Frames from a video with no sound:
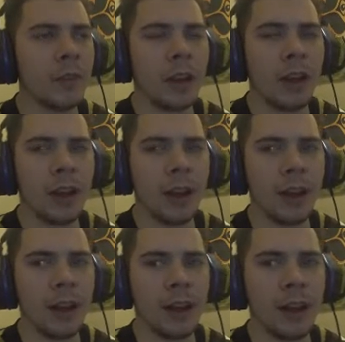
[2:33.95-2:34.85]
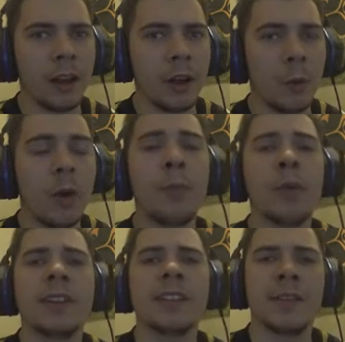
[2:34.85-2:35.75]
uh, one
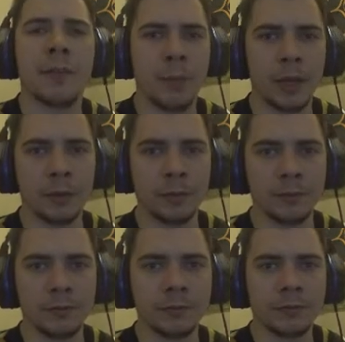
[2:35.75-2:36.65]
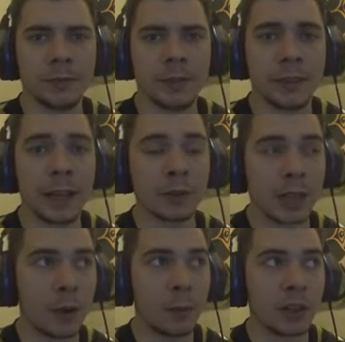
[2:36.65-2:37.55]
point seven mil. That was
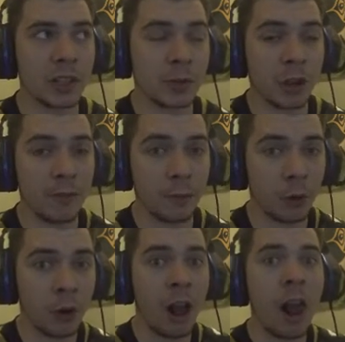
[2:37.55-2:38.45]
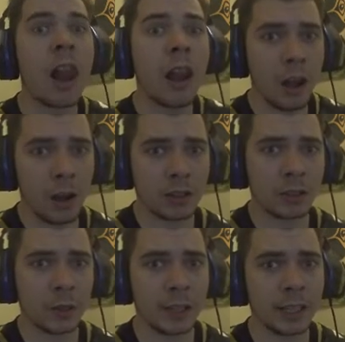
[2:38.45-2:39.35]
how much he was going for
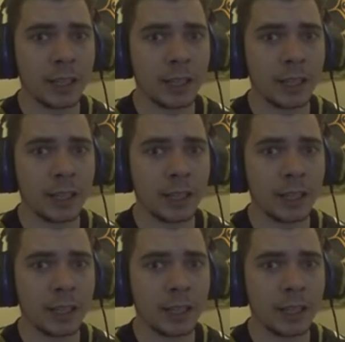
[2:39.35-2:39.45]
last week.